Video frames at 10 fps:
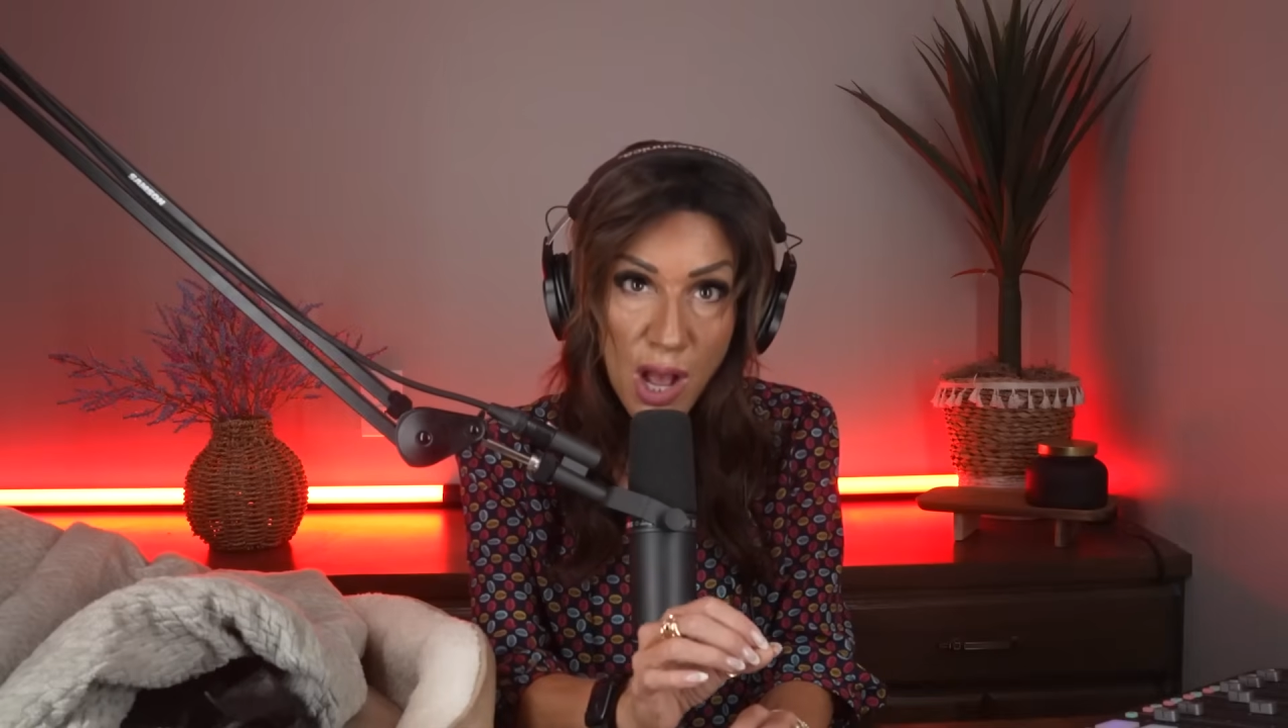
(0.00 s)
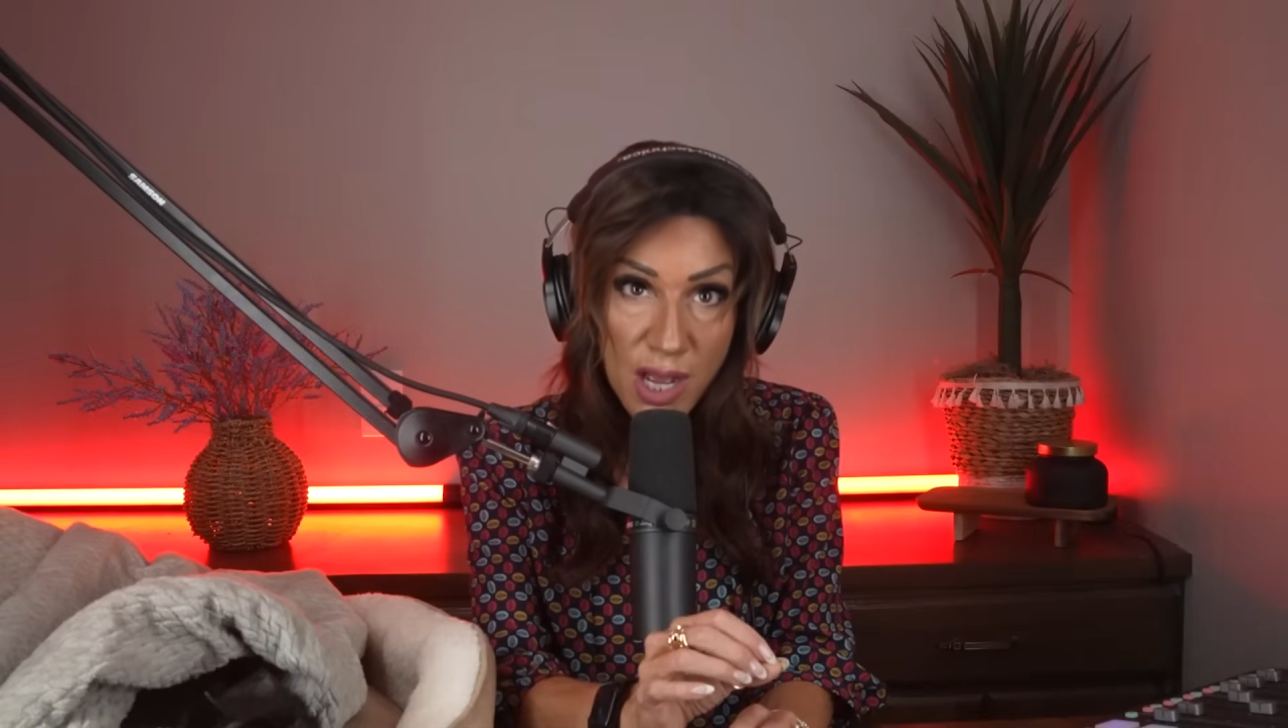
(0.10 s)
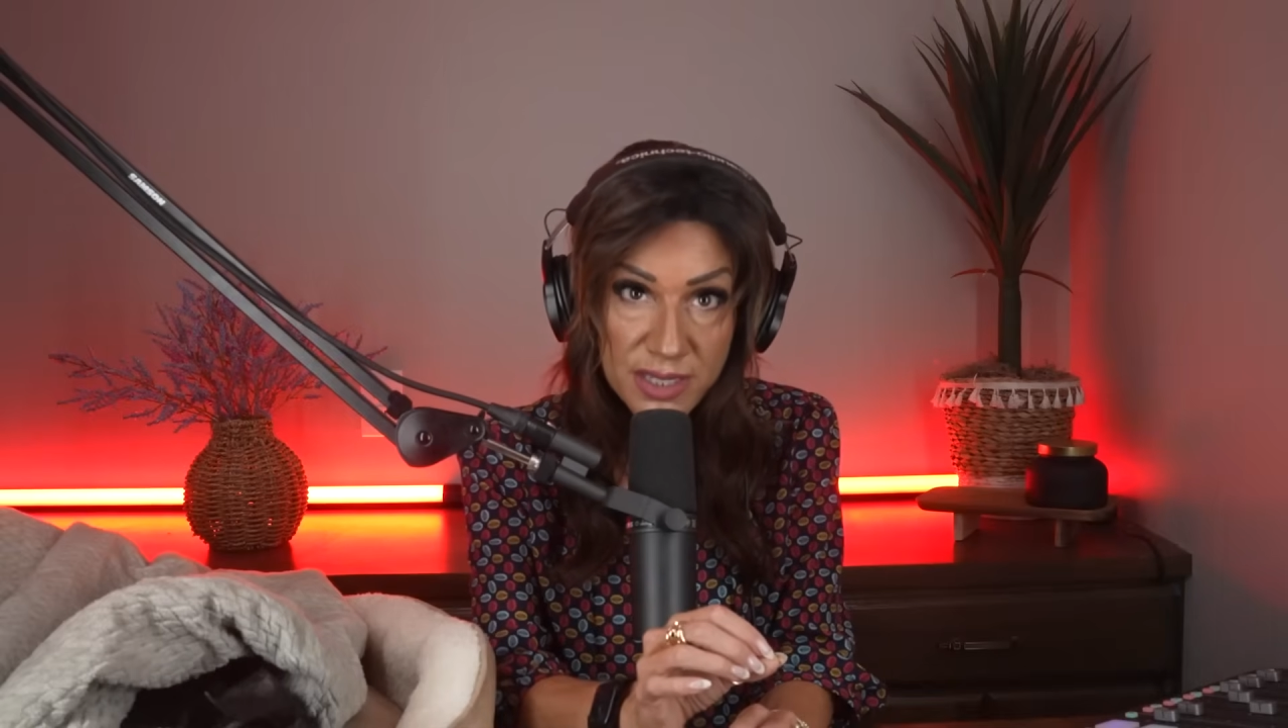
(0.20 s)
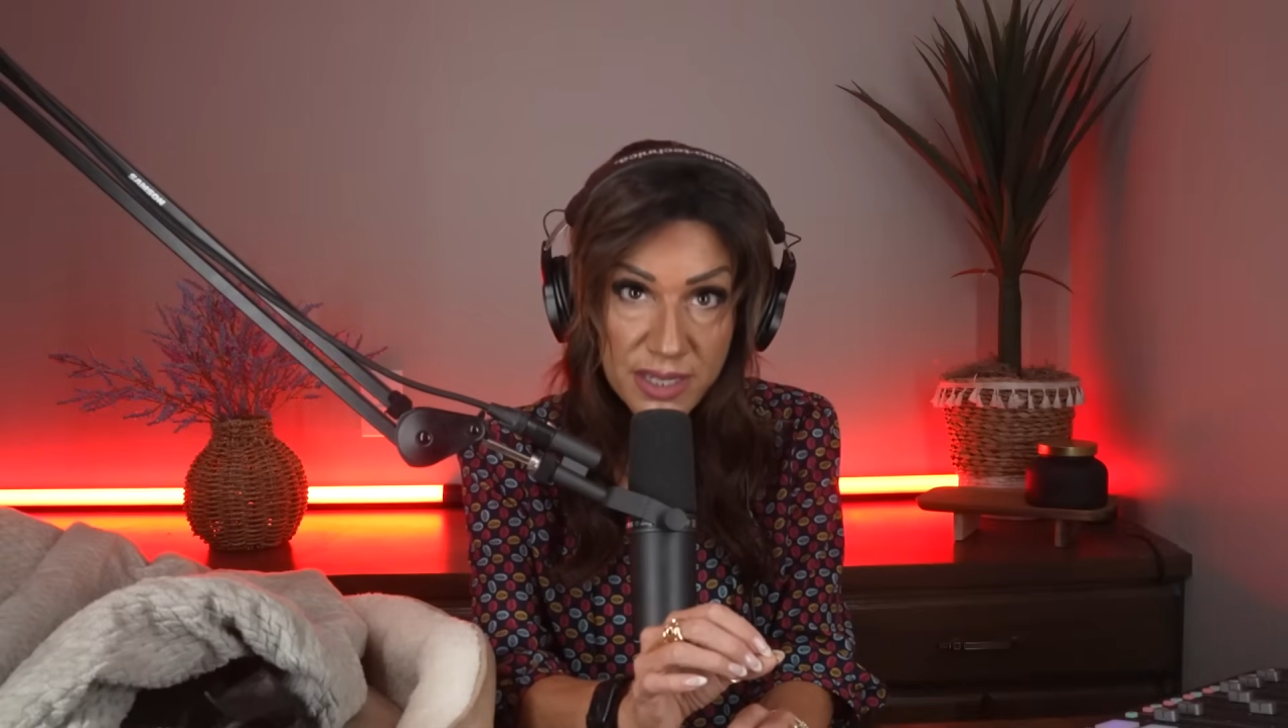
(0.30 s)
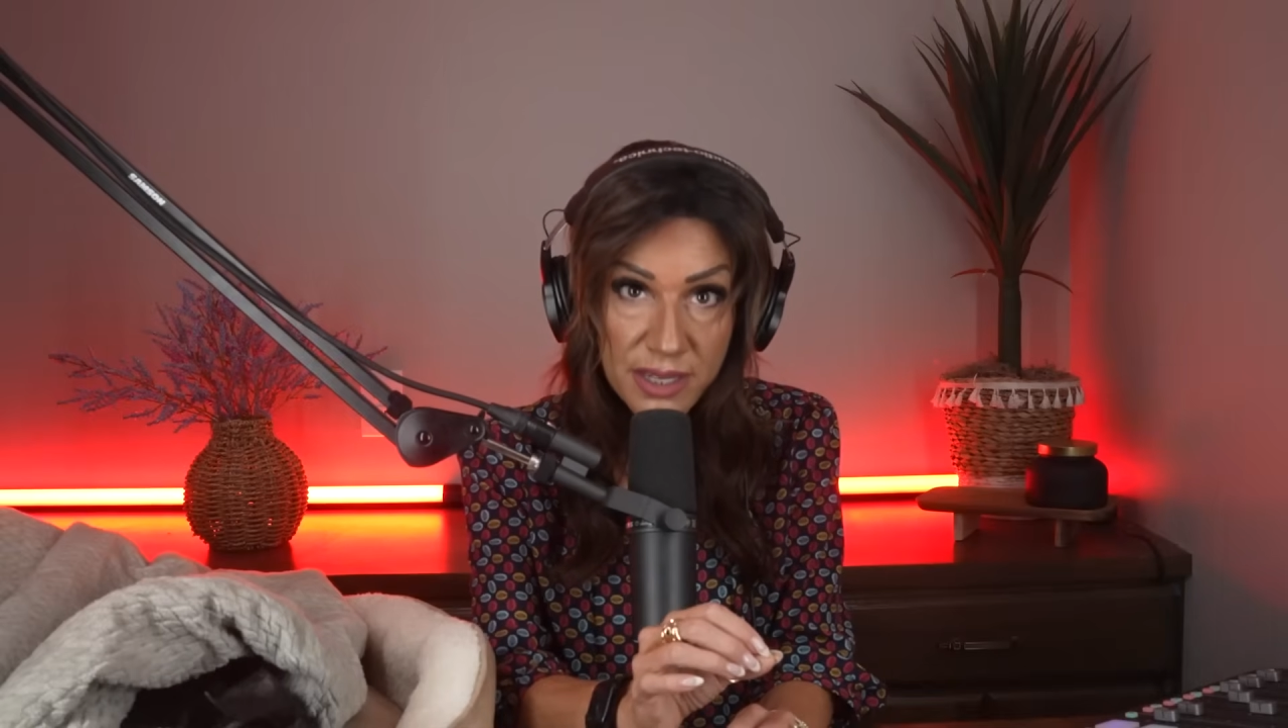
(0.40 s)

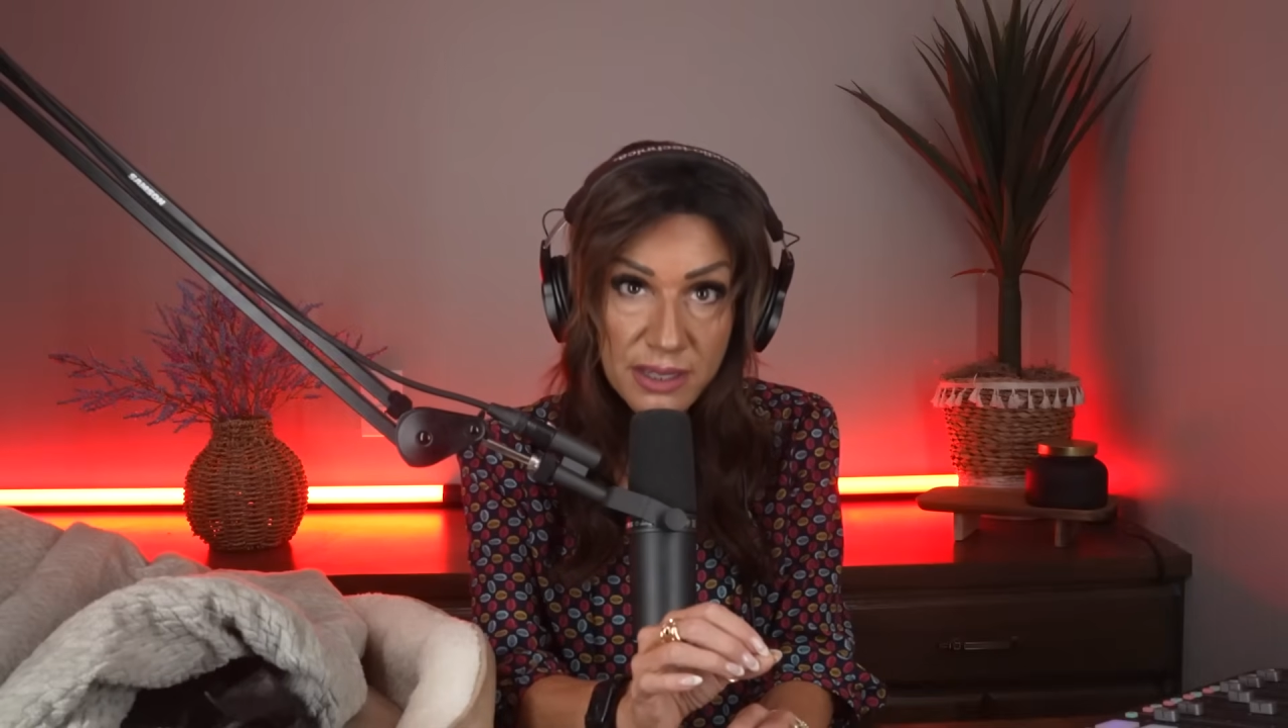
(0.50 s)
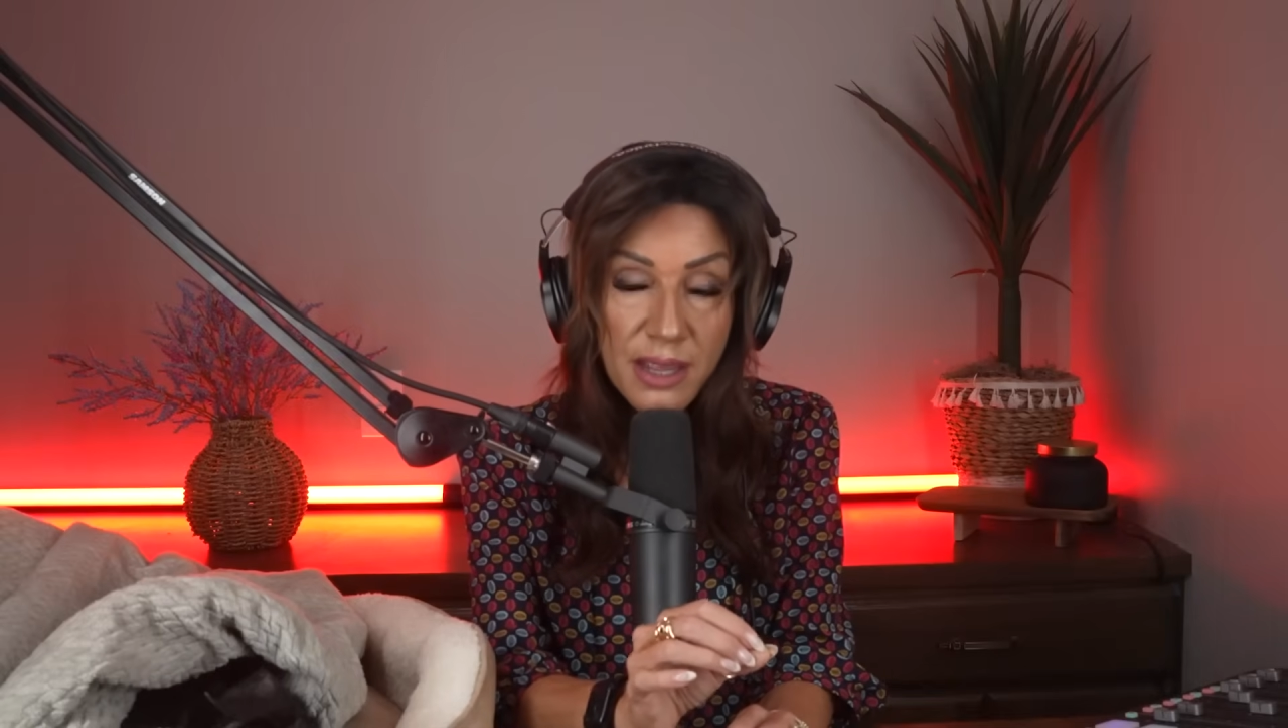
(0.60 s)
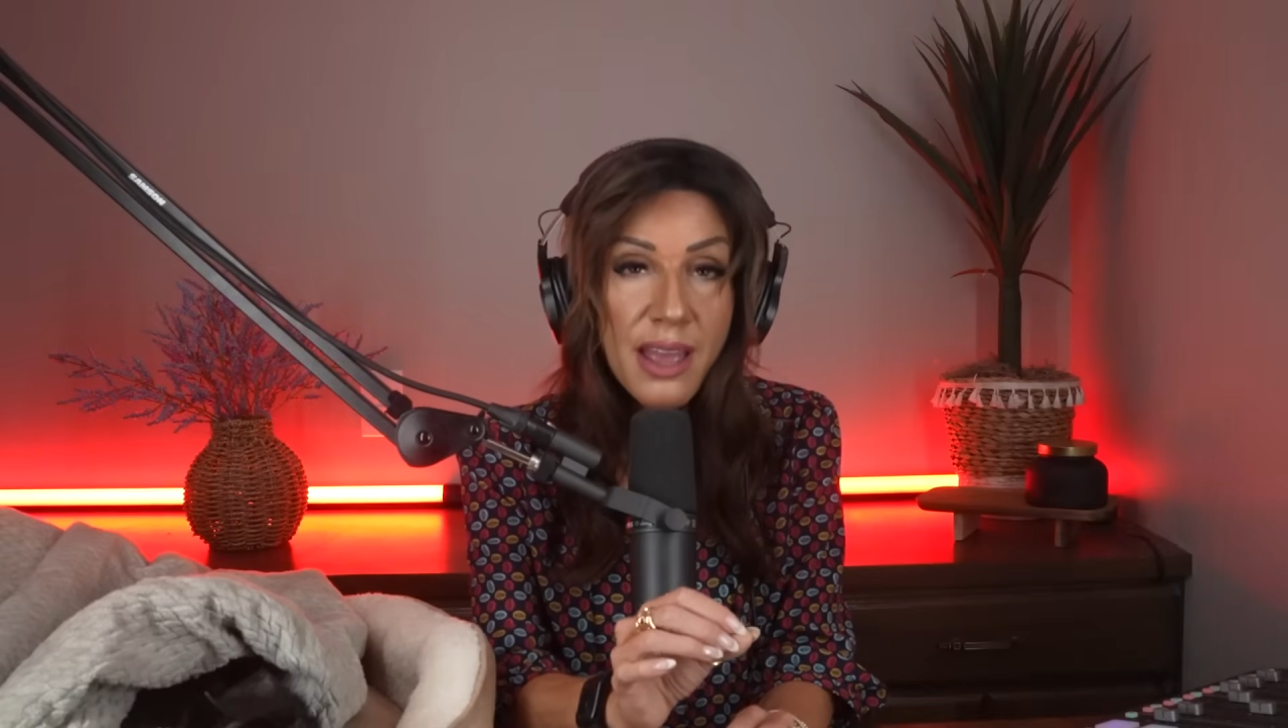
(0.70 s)
Austin,